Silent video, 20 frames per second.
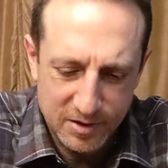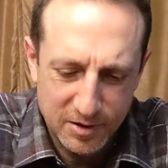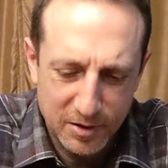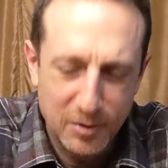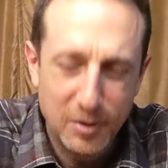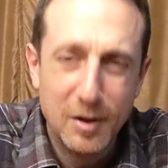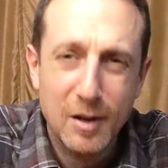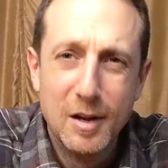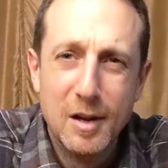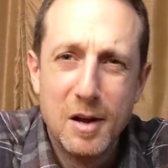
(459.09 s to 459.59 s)

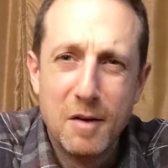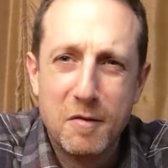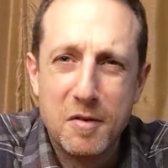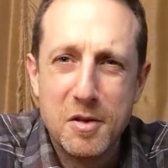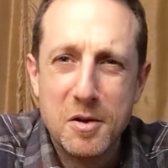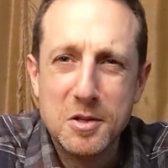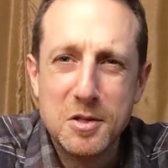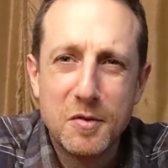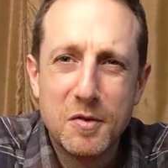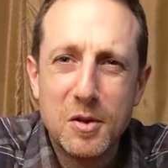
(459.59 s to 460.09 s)
So for
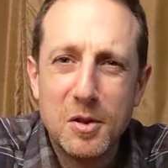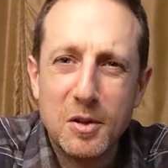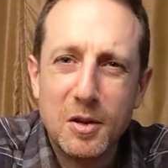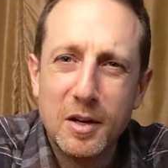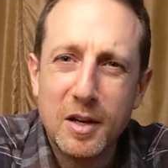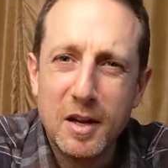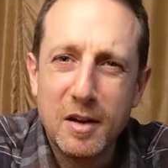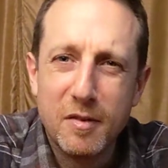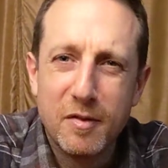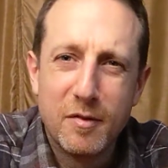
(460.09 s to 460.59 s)
those of you
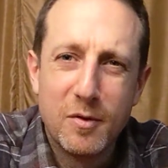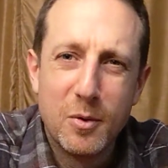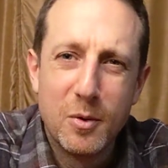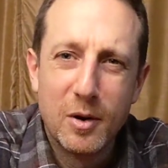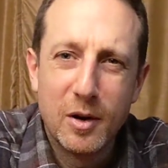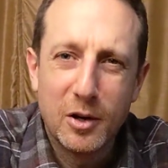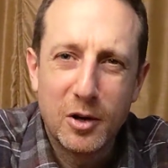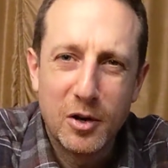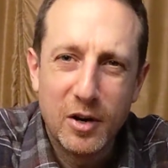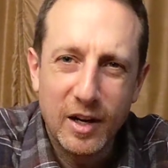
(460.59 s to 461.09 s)
looking
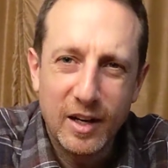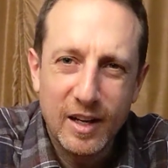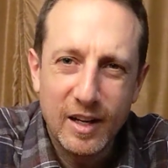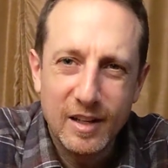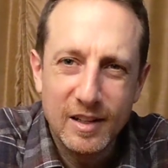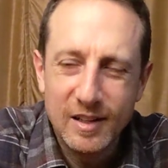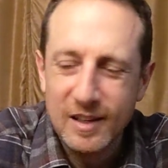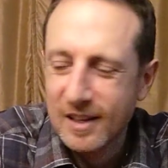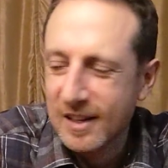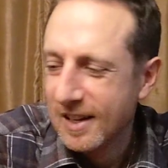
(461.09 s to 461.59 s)
for
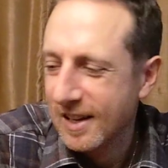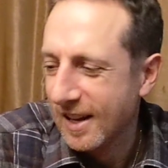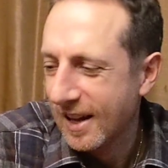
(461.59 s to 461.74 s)
cricket,